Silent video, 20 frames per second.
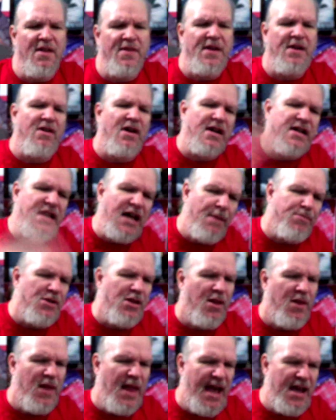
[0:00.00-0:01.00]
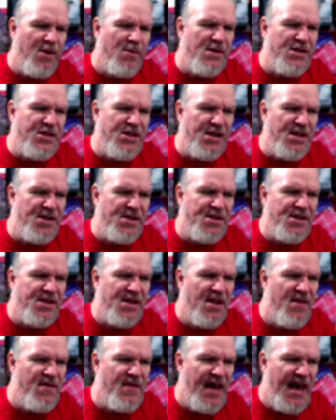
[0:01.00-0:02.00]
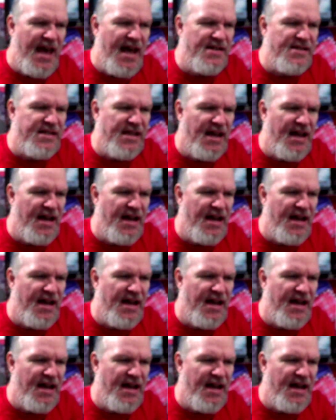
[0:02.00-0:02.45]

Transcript: are a couple of languages that